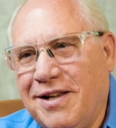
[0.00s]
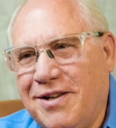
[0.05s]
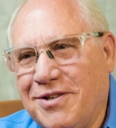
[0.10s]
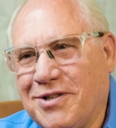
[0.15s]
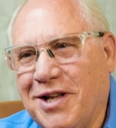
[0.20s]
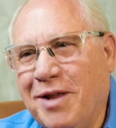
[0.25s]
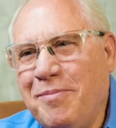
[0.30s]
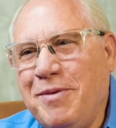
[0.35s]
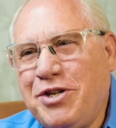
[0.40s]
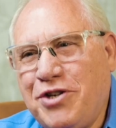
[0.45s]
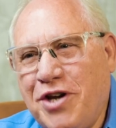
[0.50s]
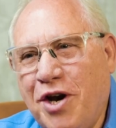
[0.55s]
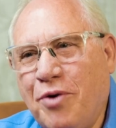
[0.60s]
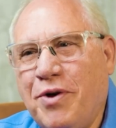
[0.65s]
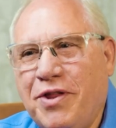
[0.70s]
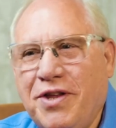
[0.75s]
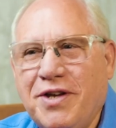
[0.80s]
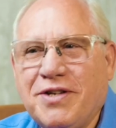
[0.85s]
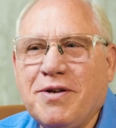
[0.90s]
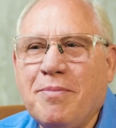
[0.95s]
So let me share
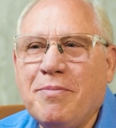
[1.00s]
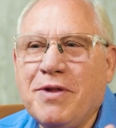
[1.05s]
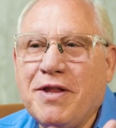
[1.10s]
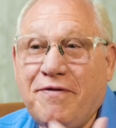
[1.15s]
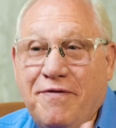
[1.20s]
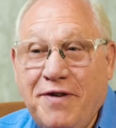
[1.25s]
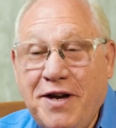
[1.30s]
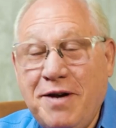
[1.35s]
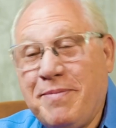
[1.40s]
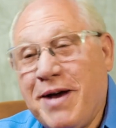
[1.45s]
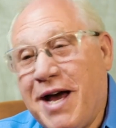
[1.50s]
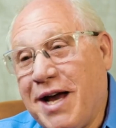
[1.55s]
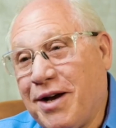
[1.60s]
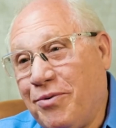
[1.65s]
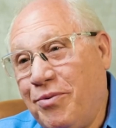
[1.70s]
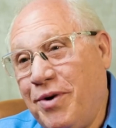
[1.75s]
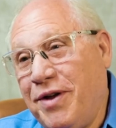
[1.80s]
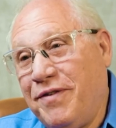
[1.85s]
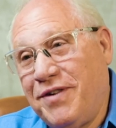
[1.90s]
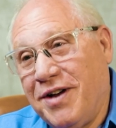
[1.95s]
with you some of the
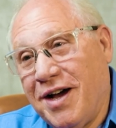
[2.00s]
feedback we've